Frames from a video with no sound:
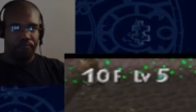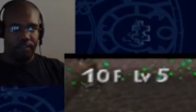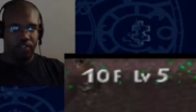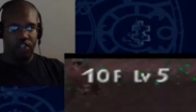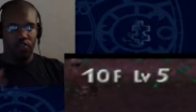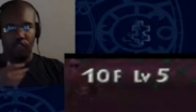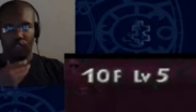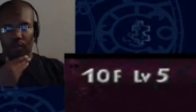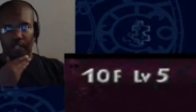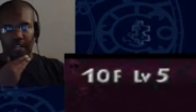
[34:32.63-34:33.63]
She usually
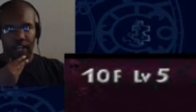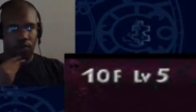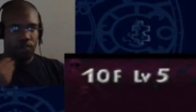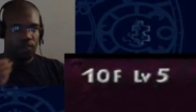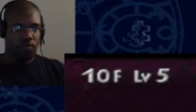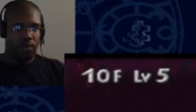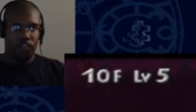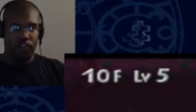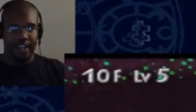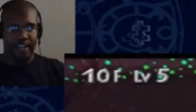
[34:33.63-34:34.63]
only heals you once
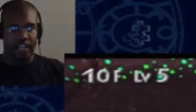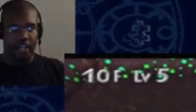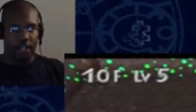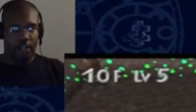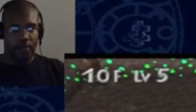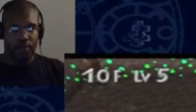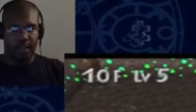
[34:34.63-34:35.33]
you're in yellow,